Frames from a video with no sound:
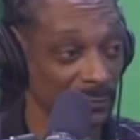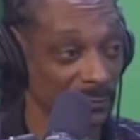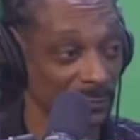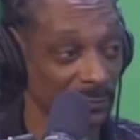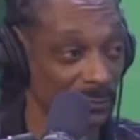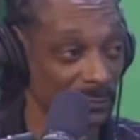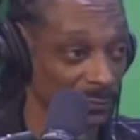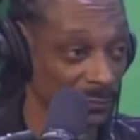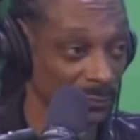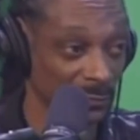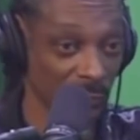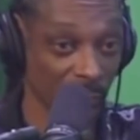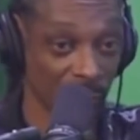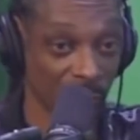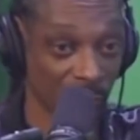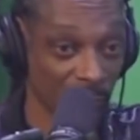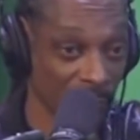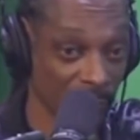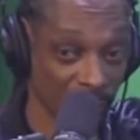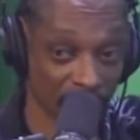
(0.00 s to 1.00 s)
some bread.
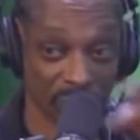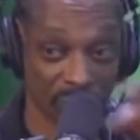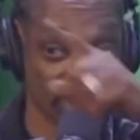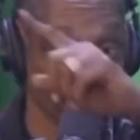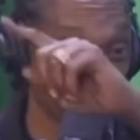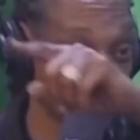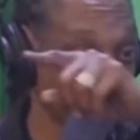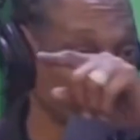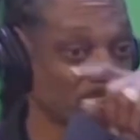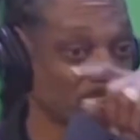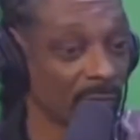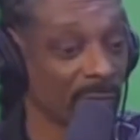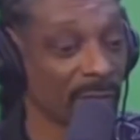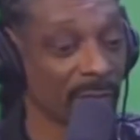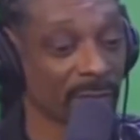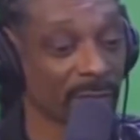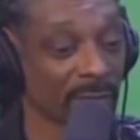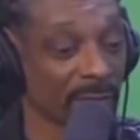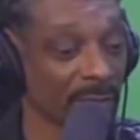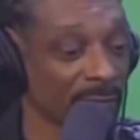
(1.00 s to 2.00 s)
He
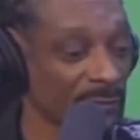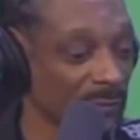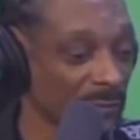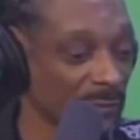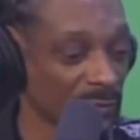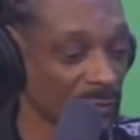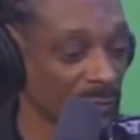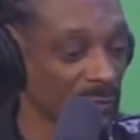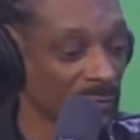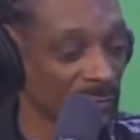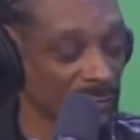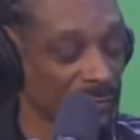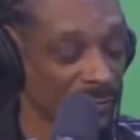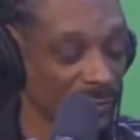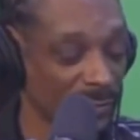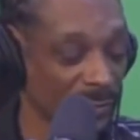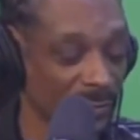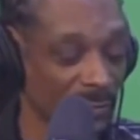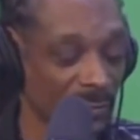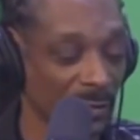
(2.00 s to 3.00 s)
destroyed the tape.
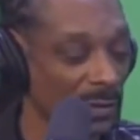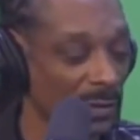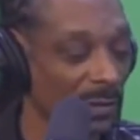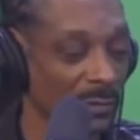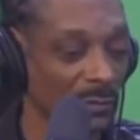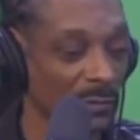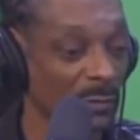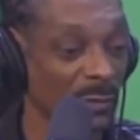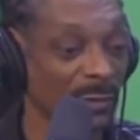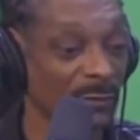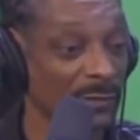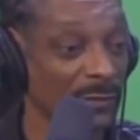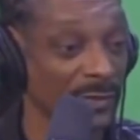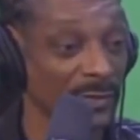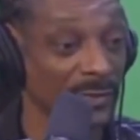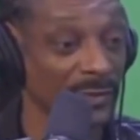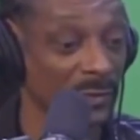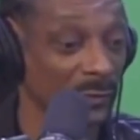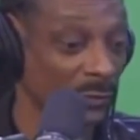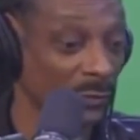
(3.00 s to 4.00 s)
And
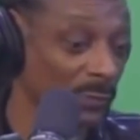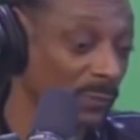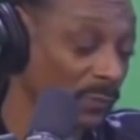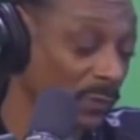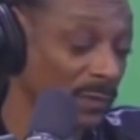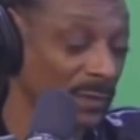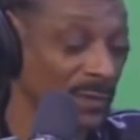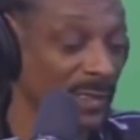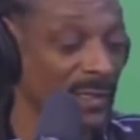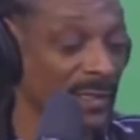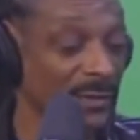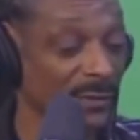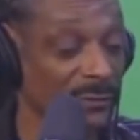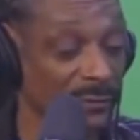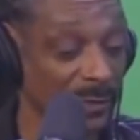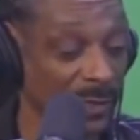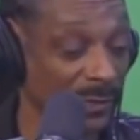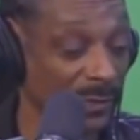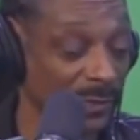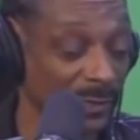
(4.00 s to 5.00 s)
that's one of the things.
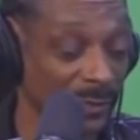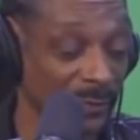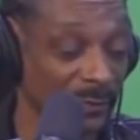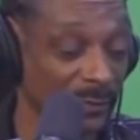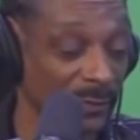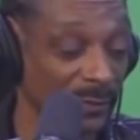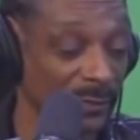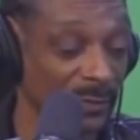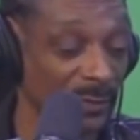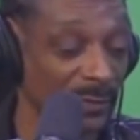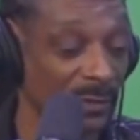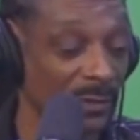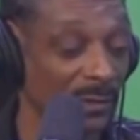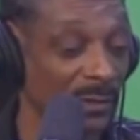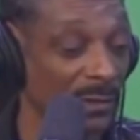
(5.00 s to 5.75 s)
But the